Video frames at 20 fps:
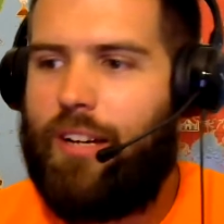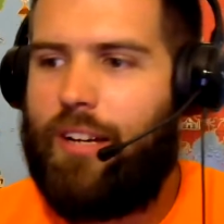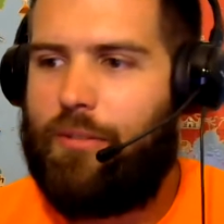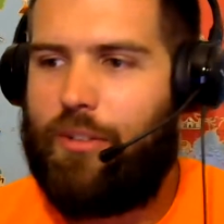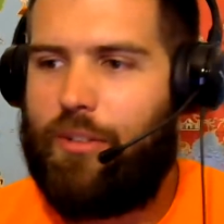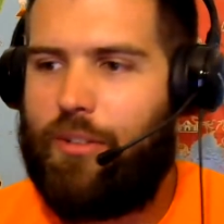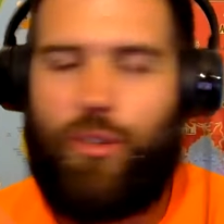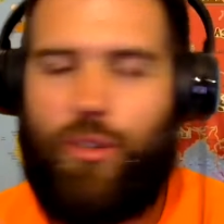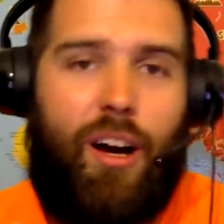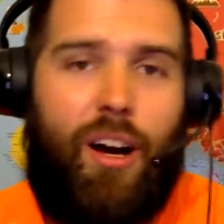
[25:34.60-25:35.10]

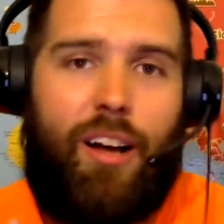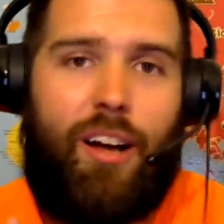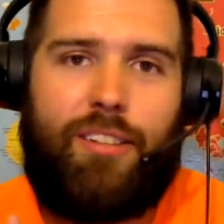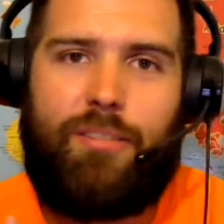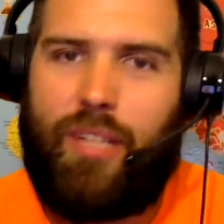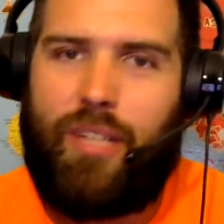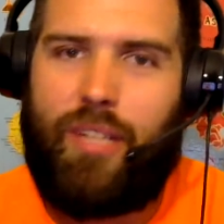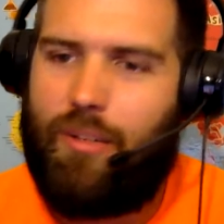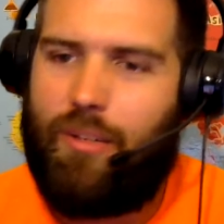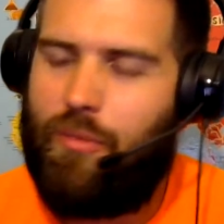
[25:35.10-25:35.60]
I'm gonna do an
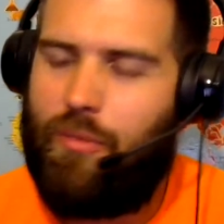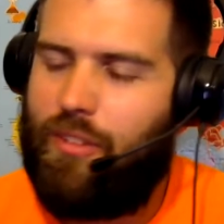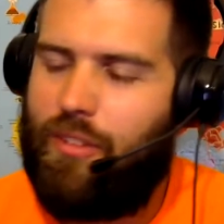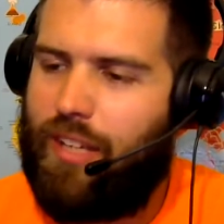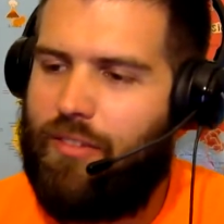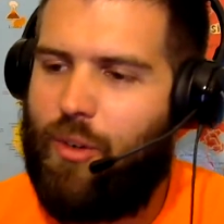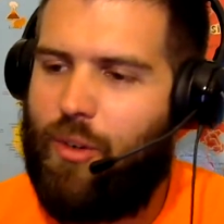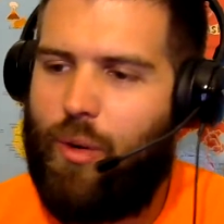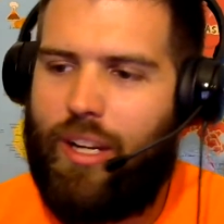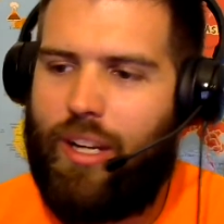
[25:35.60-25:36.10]
awesome get-
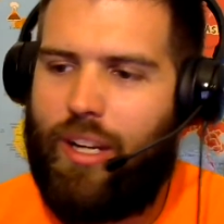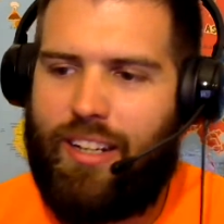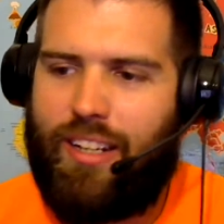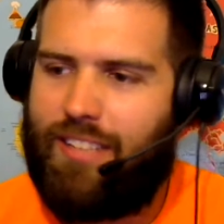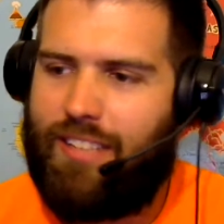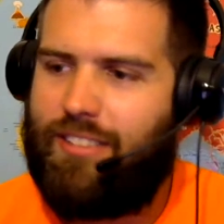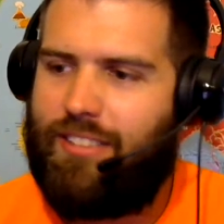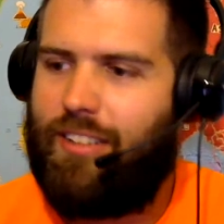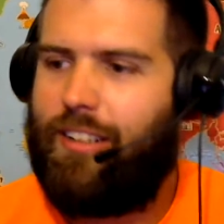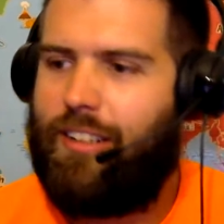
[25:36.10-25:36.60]
giveaway. You
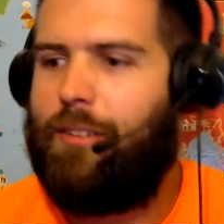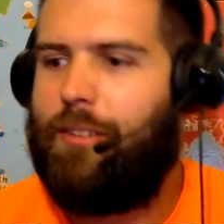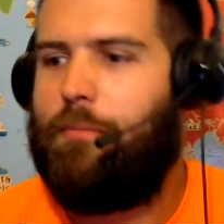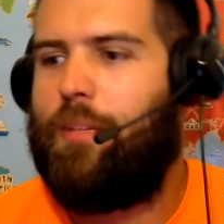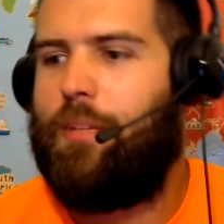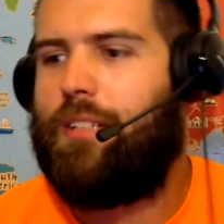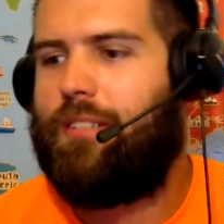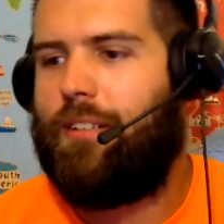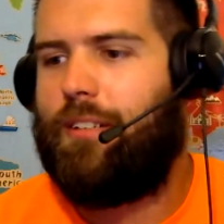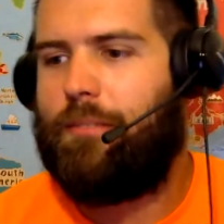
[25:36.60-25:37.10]
guys aren't gonna
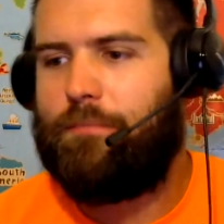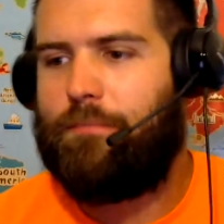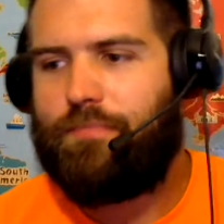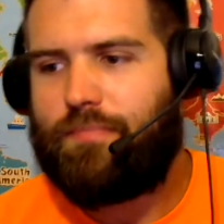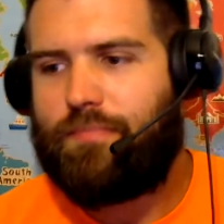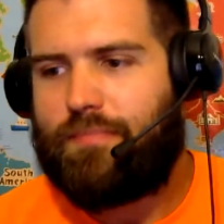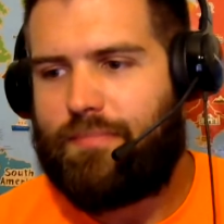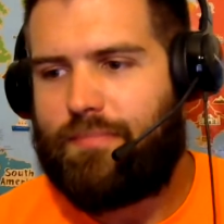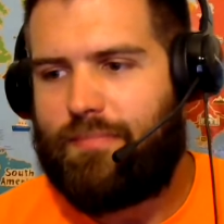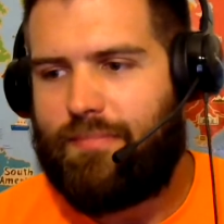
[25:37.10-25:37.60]
miss it.
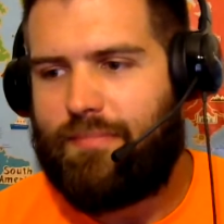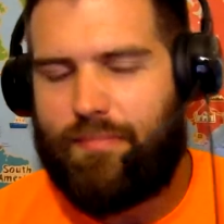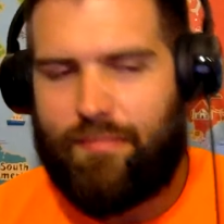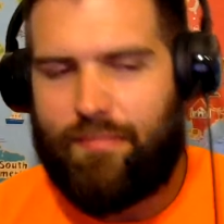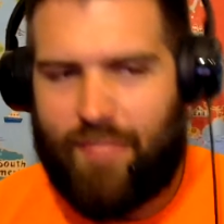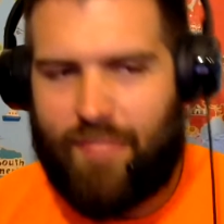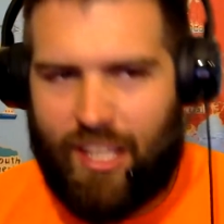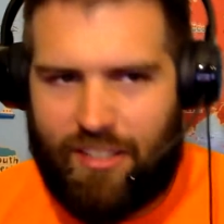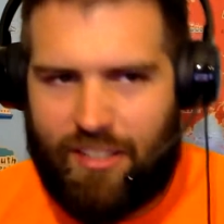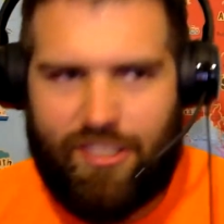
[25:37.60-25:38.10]

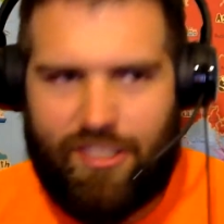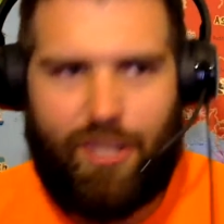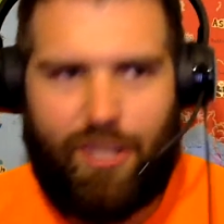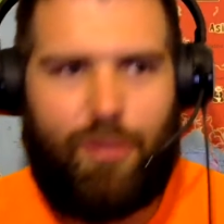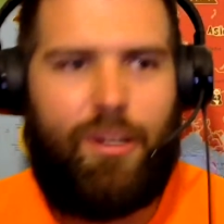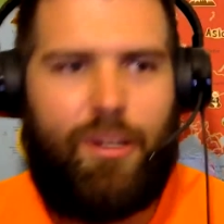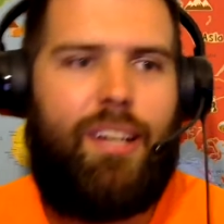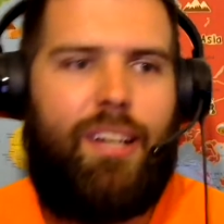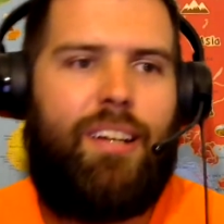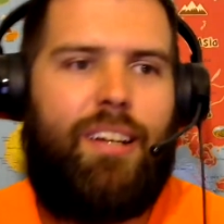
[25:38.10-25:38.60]
So,
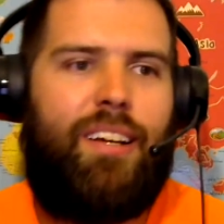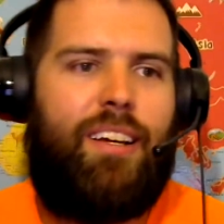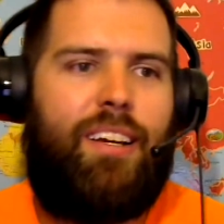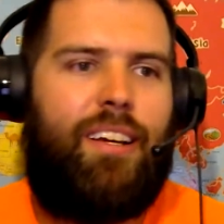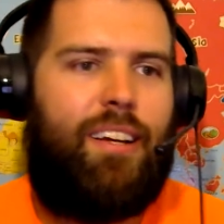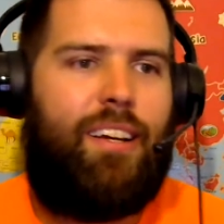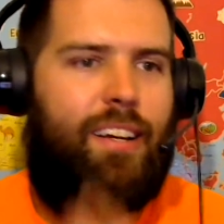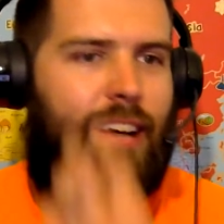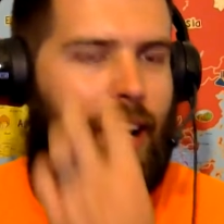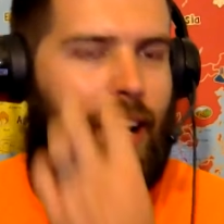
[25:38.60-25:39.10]

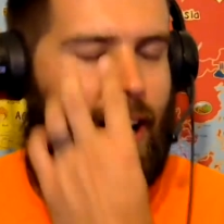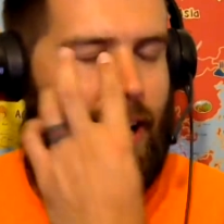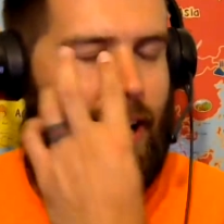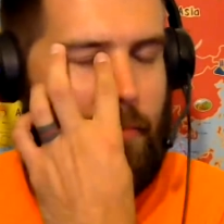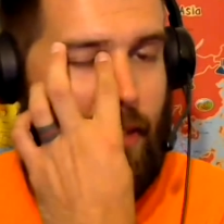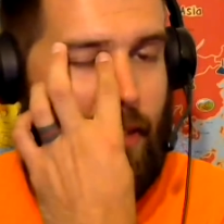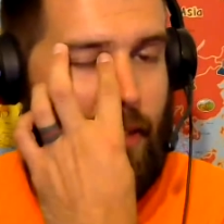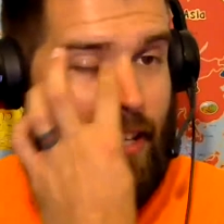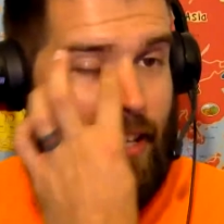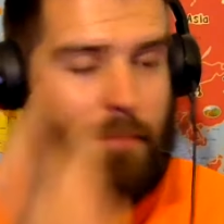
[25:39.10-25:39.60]

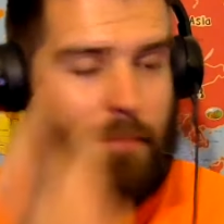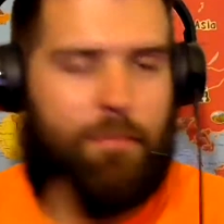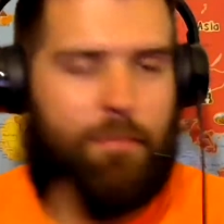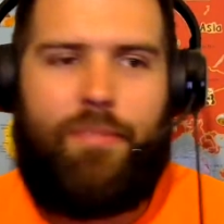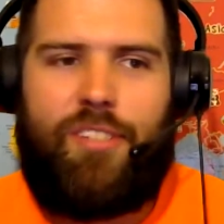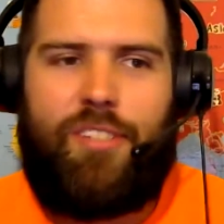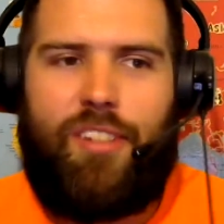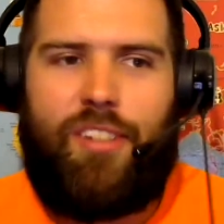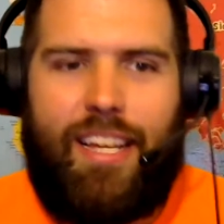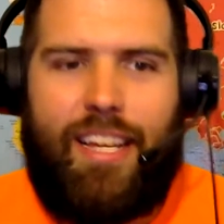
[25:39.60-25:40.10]
um, Yeah,
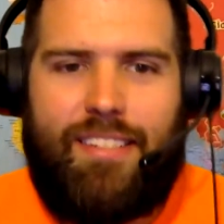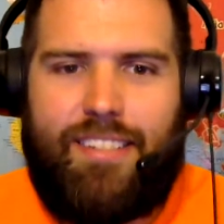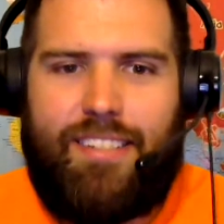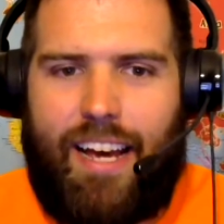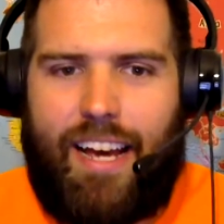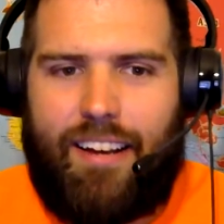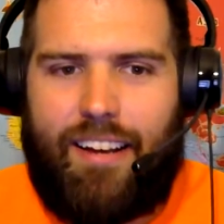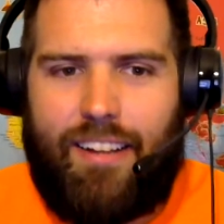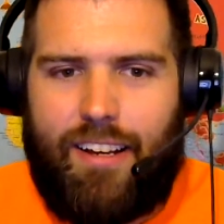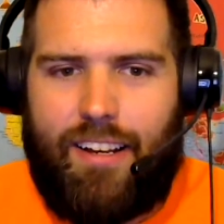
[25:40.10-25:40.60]
so that's
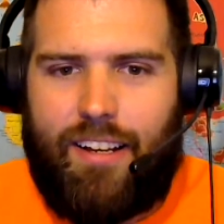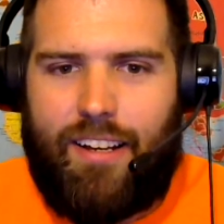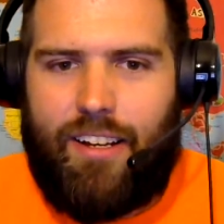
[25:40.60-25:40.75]
that.